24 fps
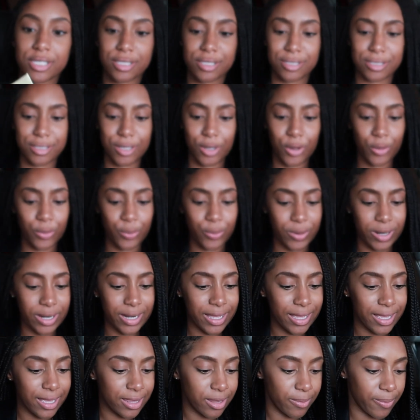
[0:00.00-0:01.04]
so
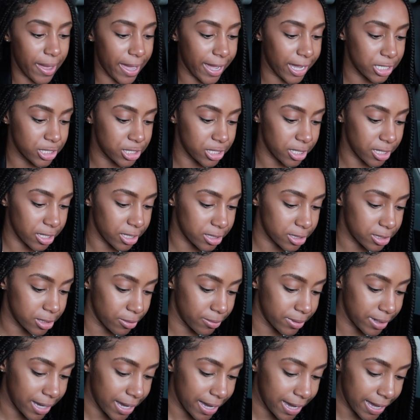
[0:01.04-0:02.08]
pretty. The packaging is so
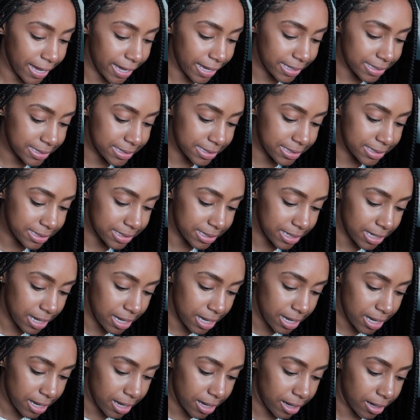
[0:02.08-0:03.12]
nice.
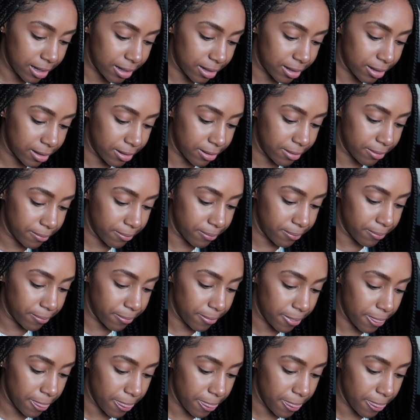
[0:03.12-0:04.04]
I